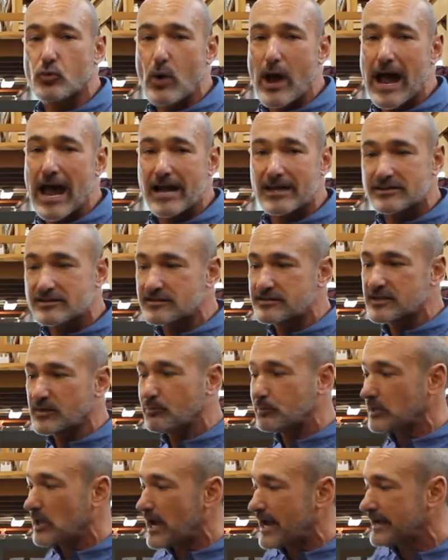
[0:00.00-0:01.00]
wax is
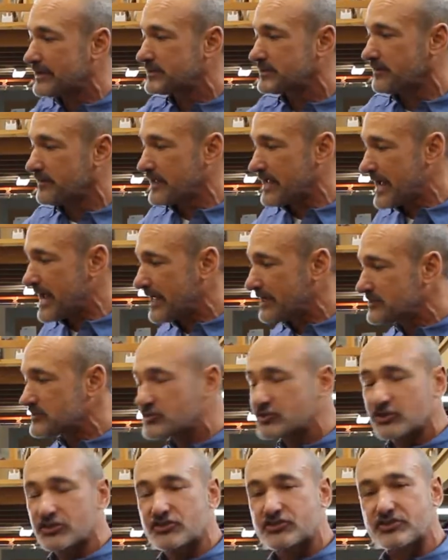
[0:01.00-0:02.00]
applied to the
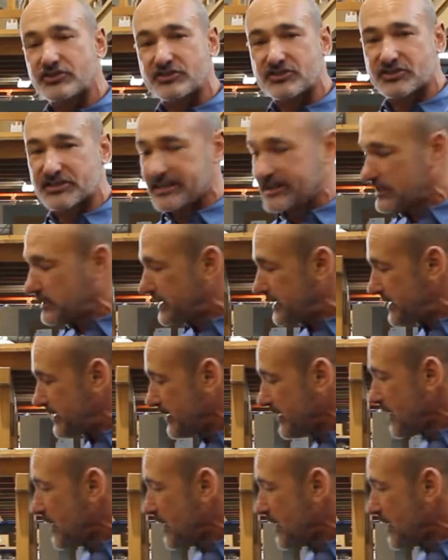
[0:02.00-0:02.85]
ends just to seal it.